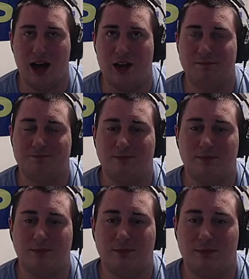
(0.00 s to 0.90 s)

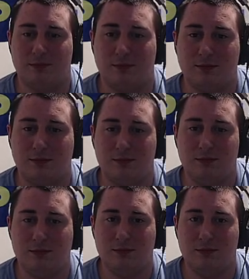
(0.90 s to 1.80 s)

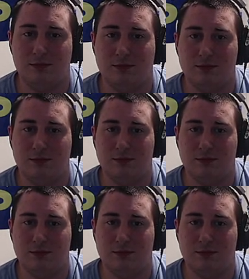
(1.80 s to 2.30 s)
(silence)